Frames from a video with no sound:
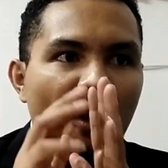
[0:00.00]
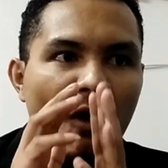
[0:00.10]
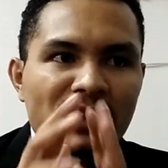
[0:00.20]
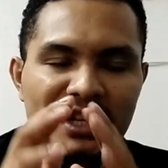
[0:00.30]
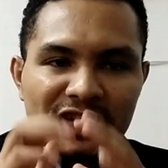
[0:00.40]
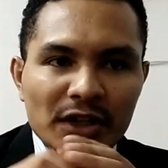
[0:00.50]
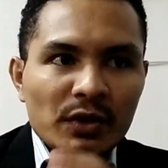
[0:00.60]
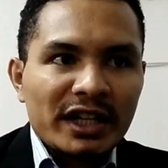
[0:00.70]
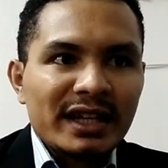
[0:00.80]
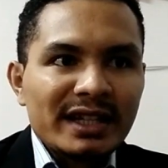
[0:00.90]
Owner's
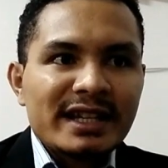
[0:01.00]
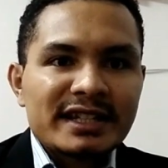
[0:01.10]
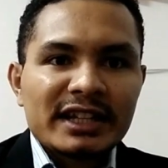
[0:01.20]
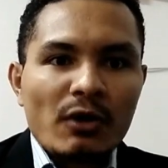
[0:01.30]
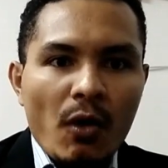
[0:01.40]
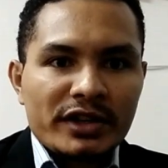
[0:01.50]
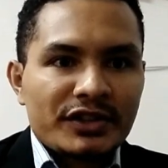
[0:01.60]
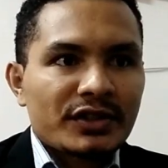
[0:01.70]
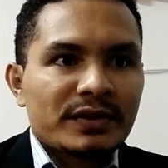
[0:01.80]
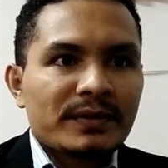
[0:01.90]
equity is that
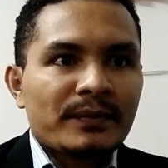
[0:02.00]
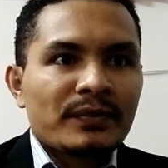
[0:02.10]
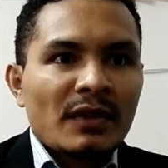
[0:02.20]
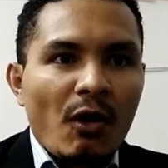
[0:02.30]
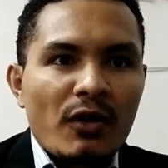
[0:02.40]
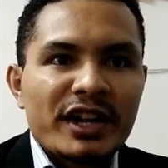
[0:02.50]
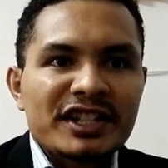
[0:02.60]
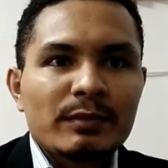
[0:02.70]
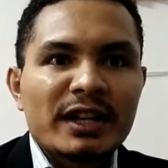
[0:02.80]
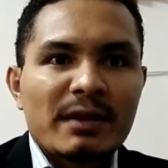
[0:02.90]

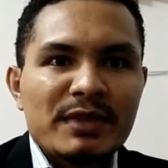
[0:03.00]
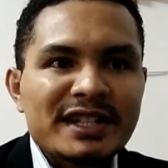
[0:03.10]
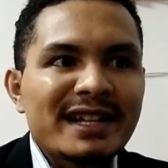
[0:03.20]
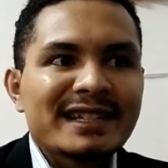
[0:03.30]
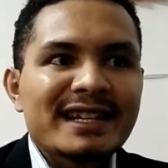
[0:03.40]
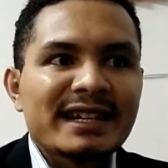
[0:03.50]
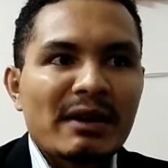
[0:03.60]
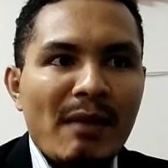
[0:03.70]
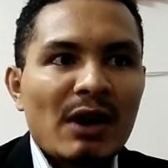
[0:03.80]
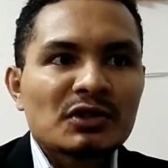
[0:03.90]
ownership in the business is the
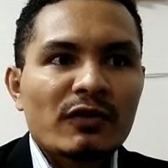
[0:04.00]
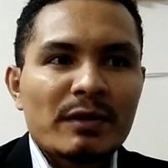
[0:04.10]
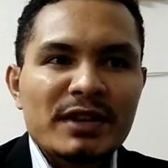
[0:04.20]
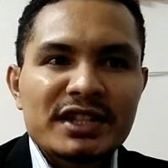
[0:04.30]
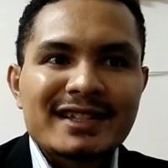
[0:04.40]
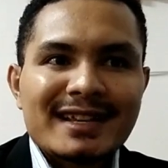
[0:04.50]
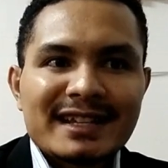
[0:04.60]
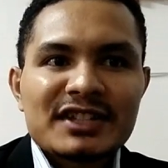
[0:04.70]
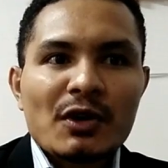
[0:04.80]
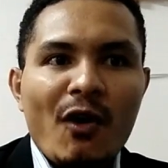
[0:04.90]
amount of the business
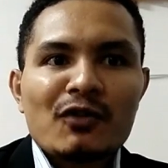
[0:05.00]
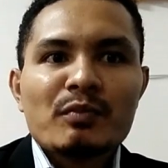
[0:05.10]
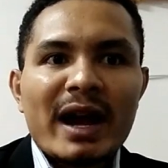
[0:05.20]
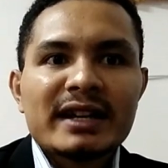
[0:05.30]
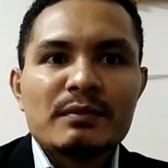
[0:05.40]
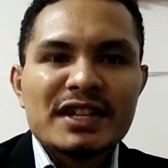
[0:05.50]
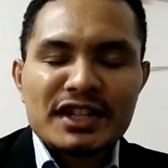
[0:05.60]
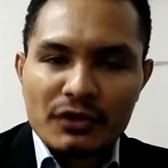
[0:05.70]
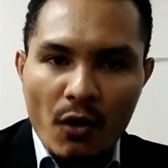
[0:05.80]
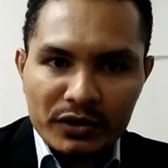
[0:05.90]
assets owned by the
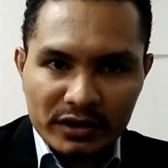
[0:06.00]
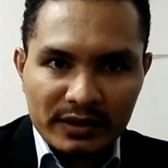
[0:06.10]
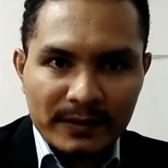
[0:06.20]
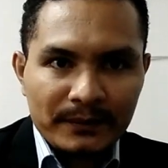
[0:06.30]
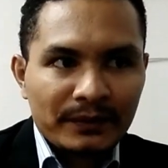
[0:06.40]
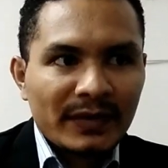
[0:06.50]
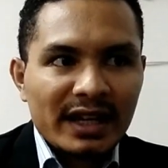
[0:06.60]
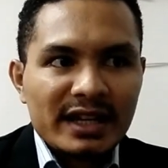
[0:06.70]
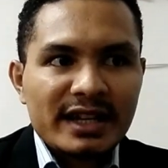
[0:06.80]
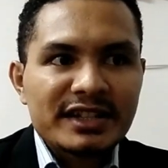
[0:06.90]
business owner.
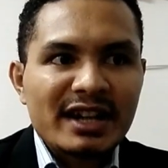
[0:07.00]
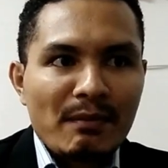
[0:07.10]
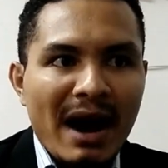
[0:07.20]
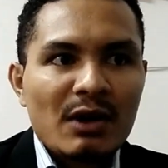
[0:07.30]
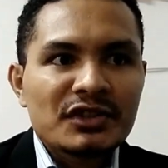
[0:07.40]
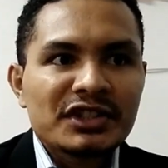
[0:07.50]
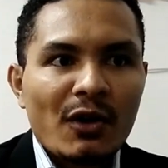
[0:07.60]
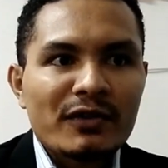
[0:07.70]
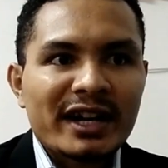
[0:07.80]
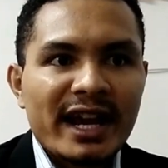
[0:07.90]
It is the amount the
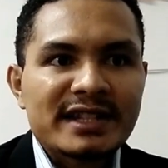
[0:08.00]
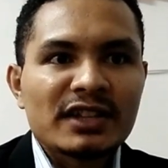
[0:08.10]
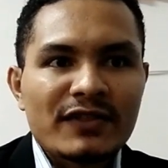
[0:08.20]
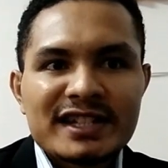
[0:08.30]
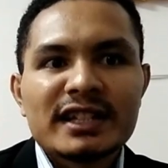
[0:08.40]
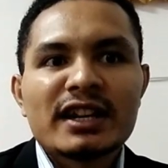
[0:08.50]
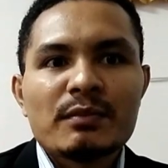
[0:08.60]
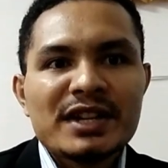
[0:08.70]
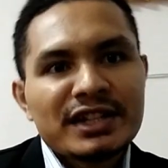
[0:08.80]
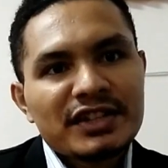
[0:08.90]
owner has invested in the
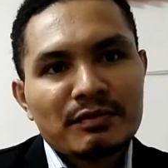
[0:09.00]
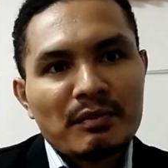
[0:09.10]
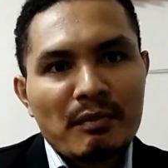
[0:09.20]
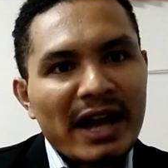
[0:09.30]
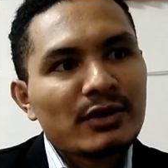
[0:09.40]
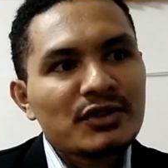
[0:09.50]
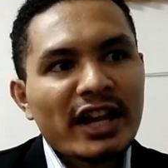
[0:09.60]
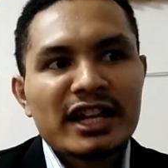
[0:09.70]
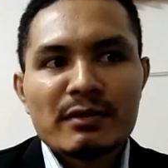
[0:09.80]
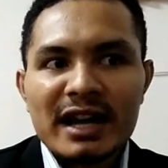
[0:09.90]
business minus
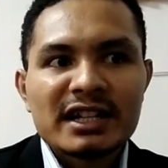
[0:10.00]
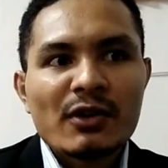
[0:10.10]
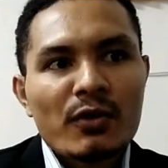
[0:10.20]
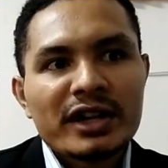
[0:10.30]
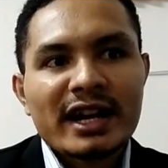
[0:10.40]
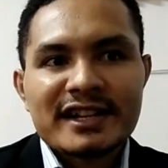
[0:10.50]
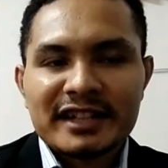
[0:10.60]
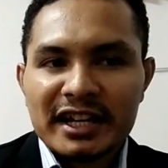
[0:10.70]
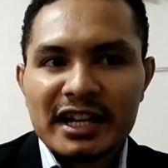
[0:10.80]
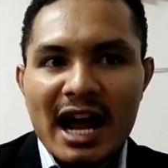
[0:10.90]
any money the owner has
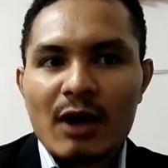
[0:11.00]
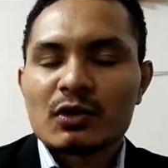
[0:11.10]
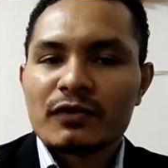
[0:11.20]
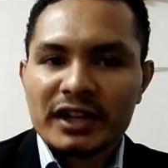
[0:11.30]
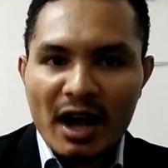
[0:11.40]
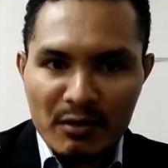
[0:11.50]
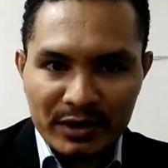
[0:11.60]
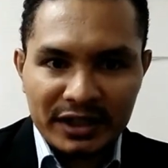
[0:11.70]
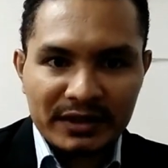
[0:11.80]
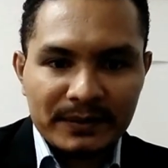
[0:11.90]
taken out of the
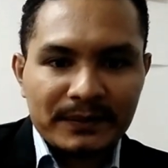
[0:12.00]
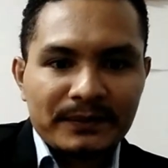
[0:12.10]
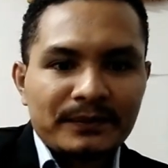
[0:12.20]
company.